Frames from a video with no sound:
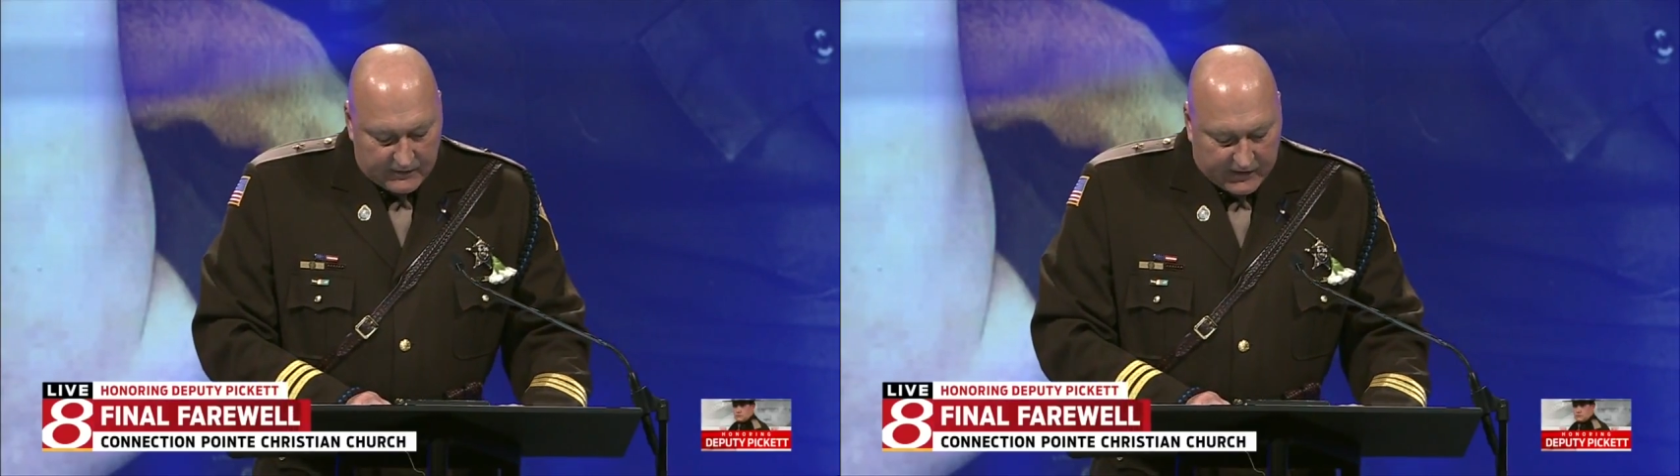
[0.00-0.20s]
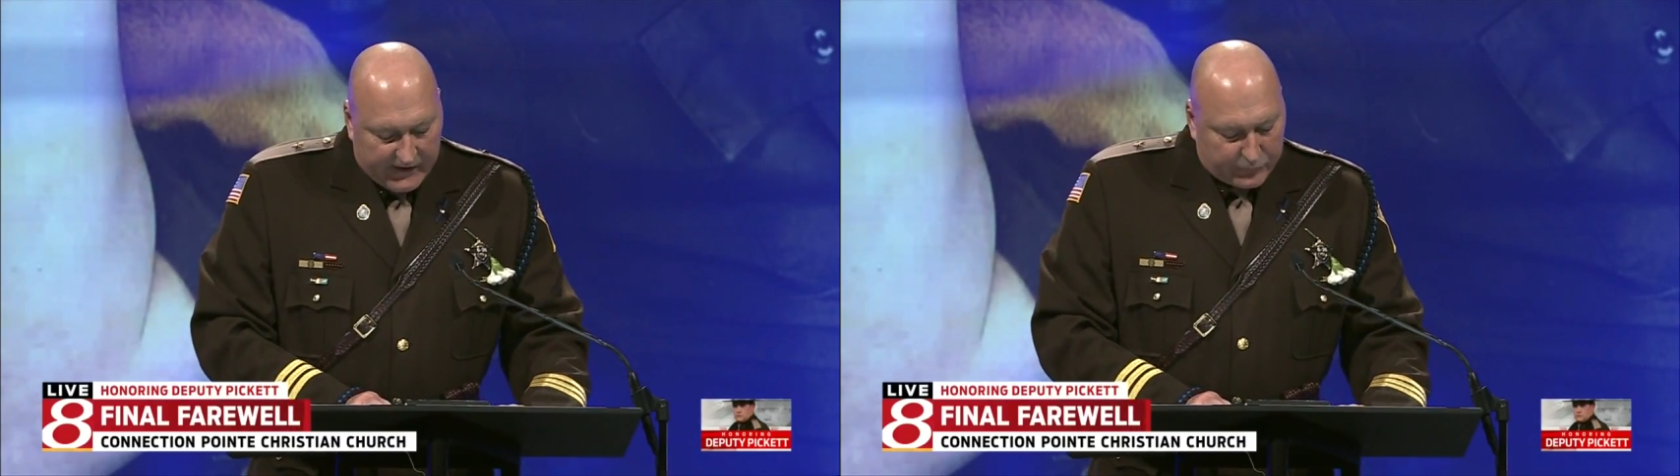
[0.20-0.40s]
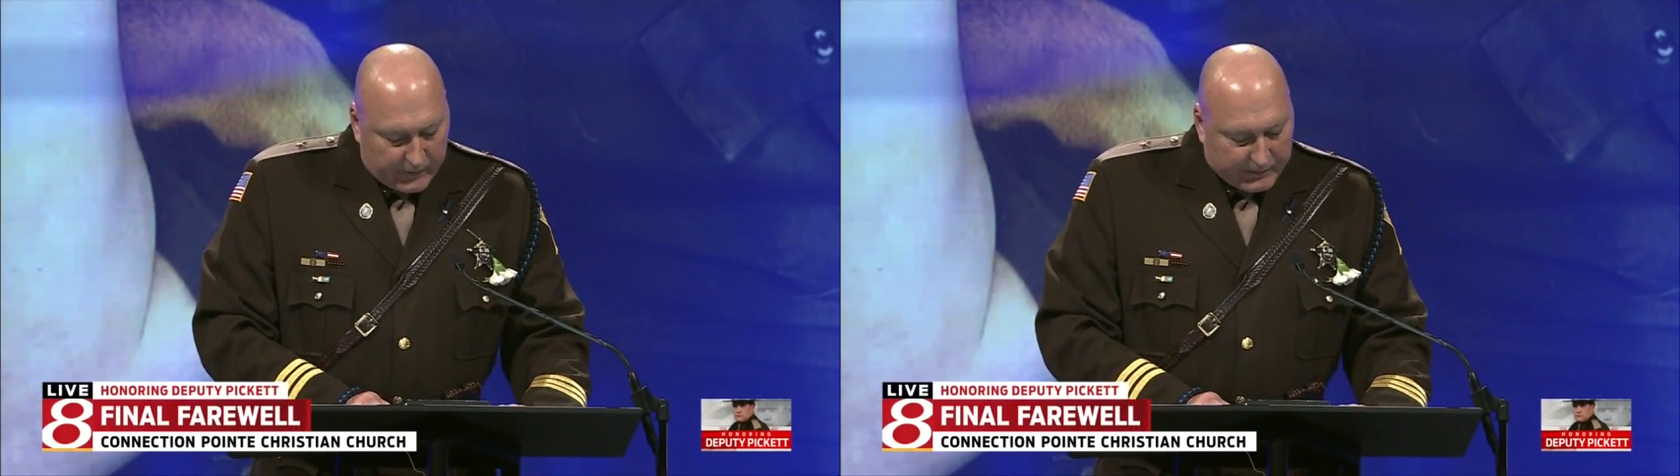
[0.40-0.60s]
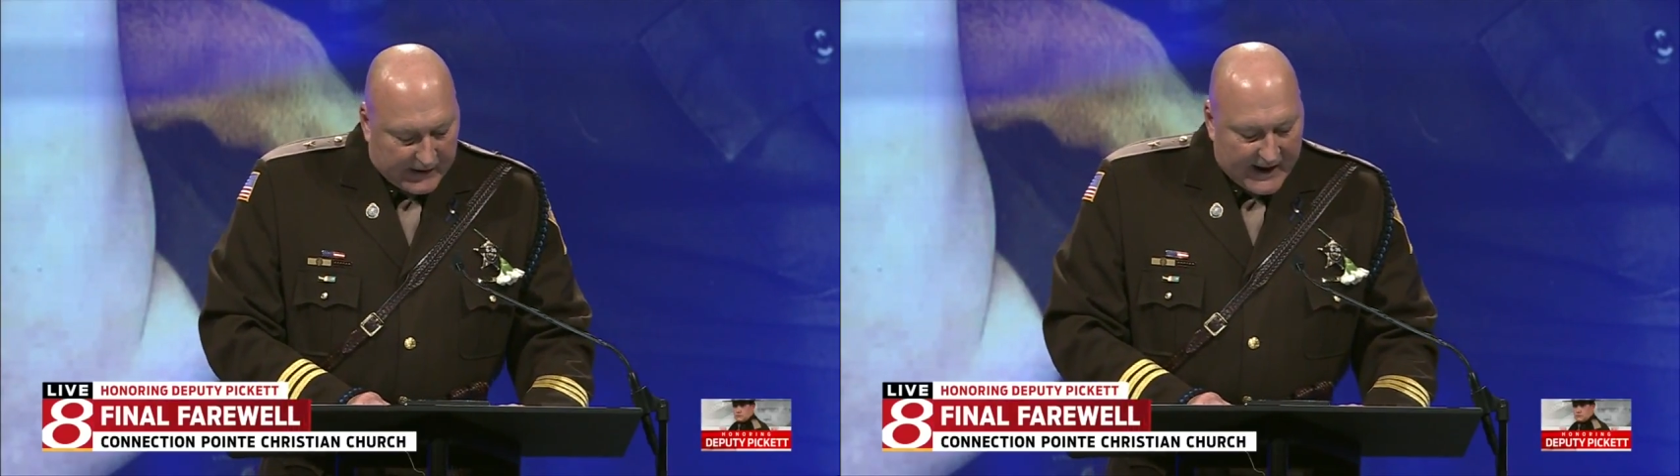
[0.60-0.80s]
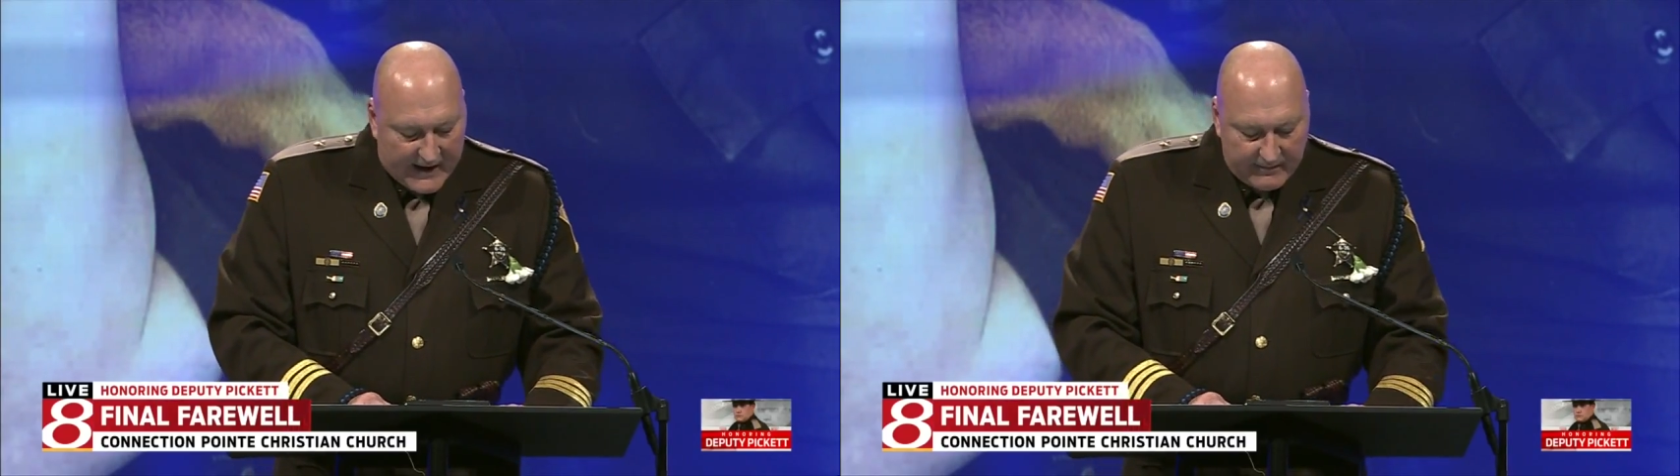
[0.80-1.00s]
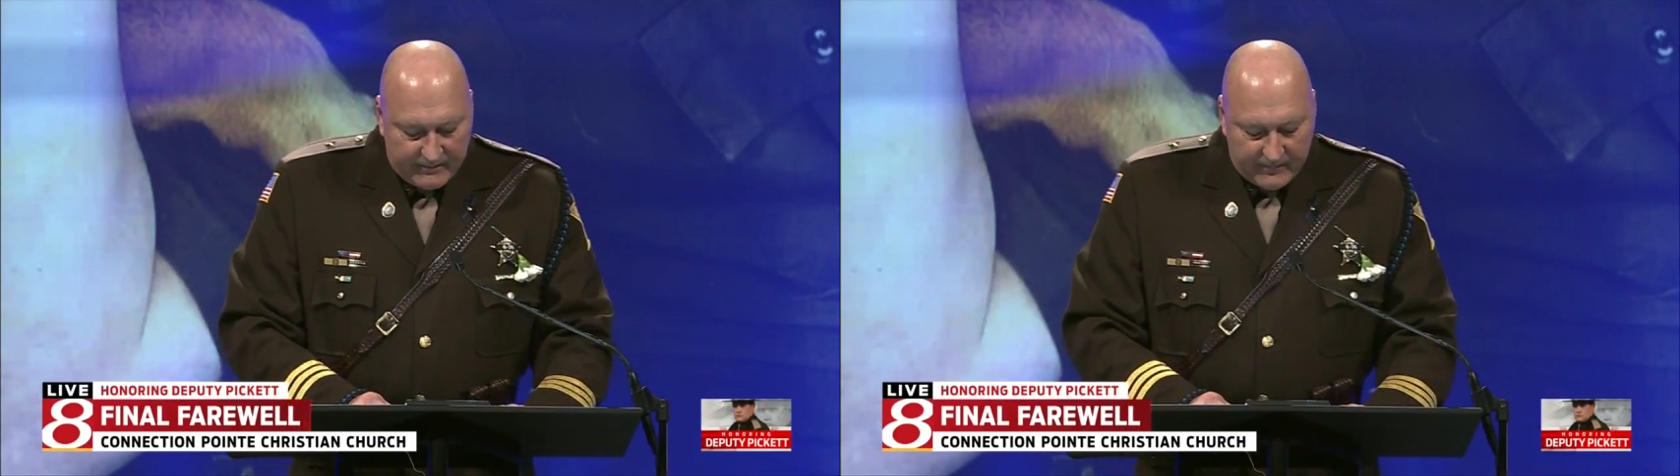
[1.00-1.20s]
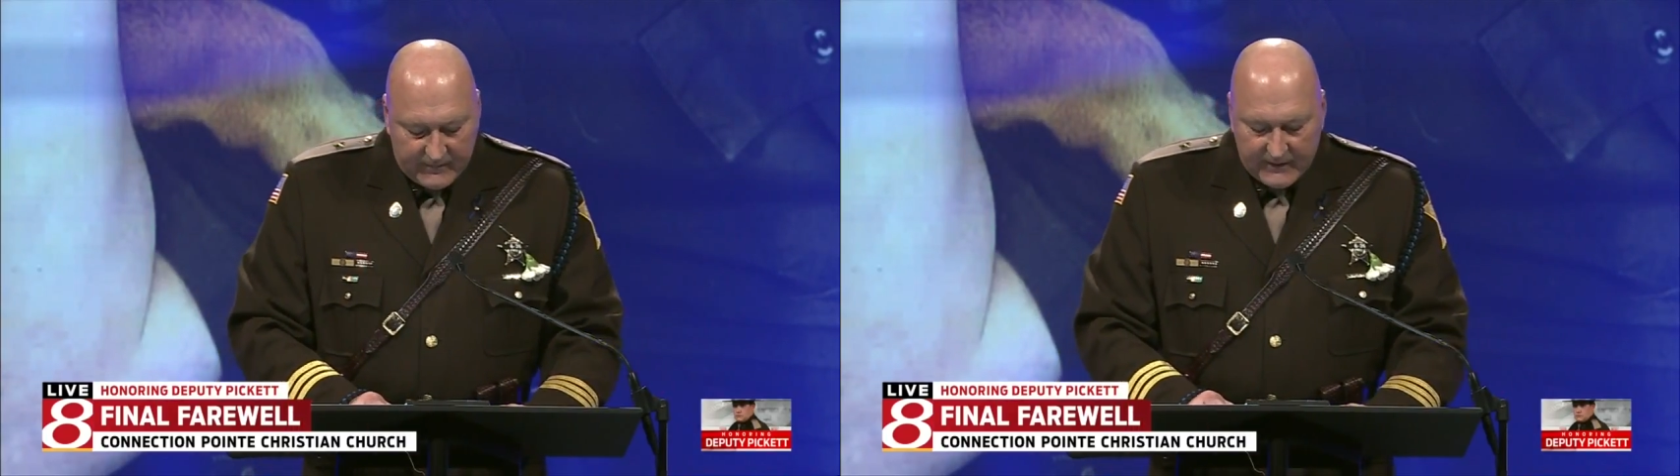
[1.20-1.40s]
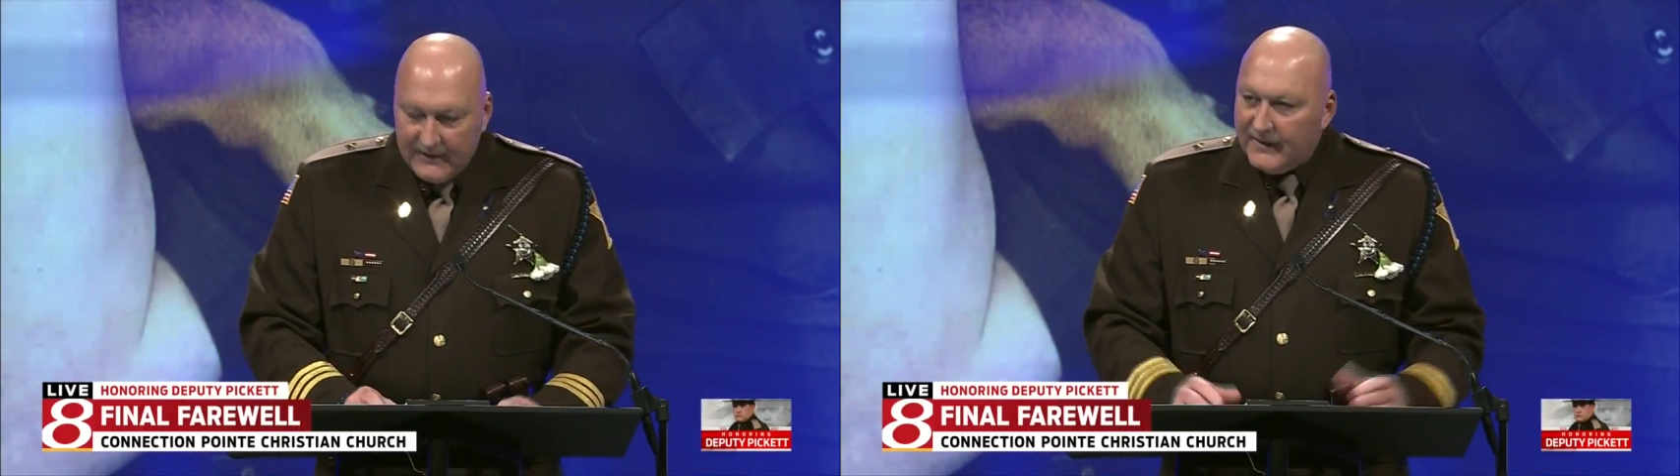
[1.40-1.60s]
Jake's reply
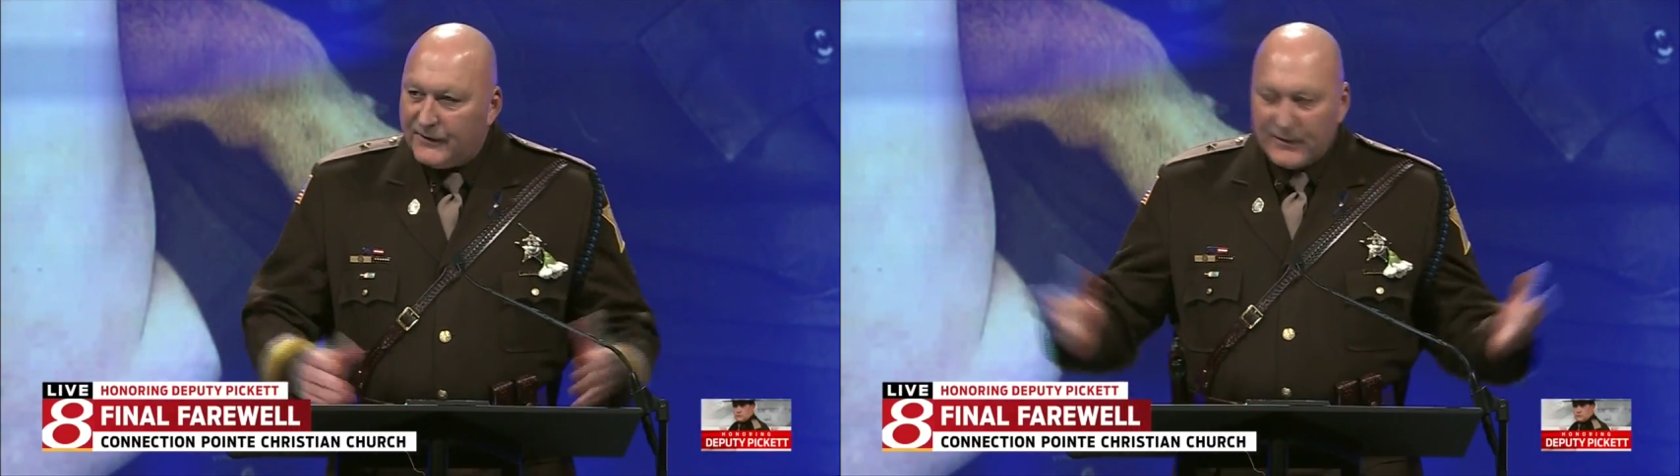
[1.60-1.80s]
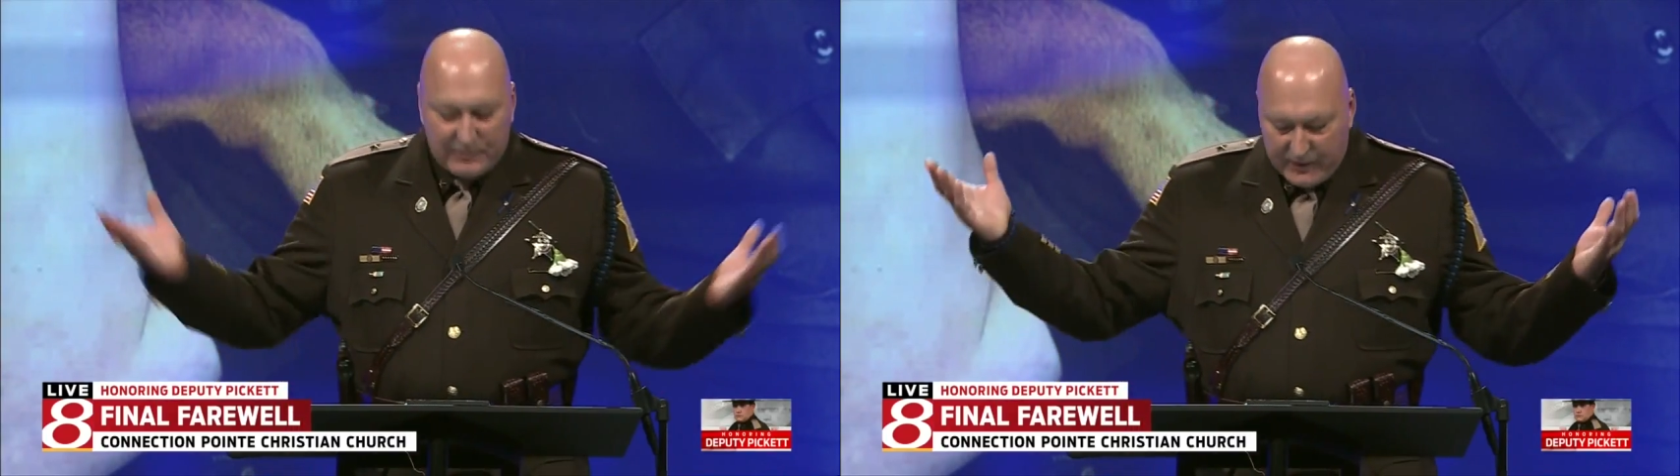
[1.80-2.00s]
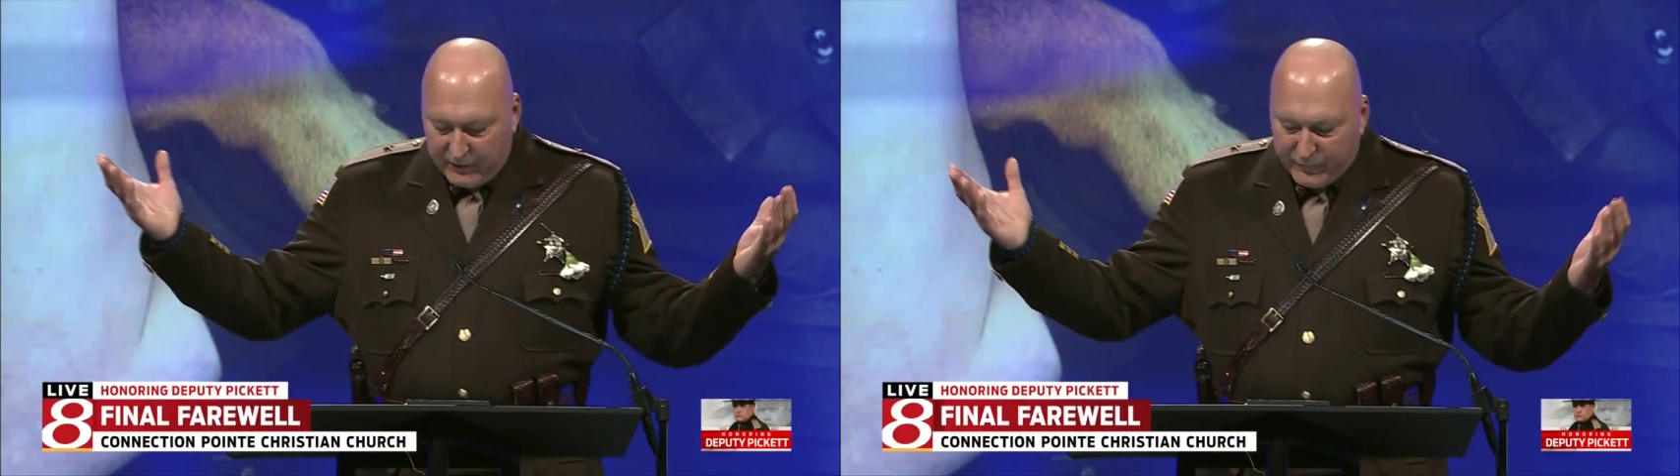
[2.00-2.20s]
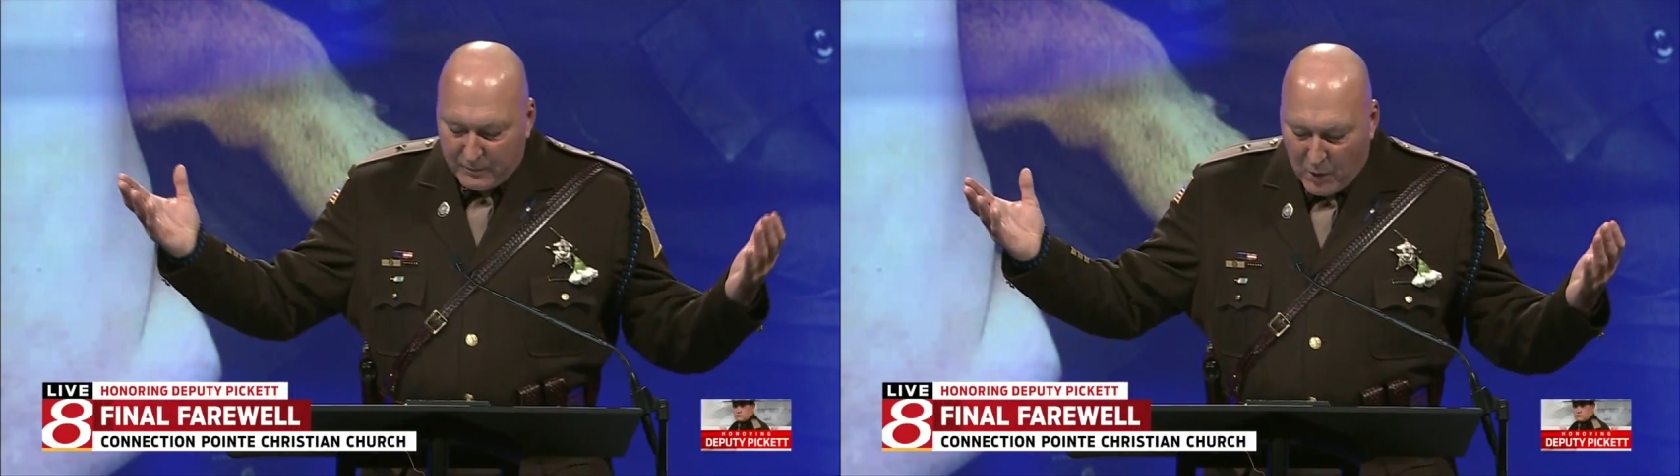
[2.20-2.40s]
It's a beautiful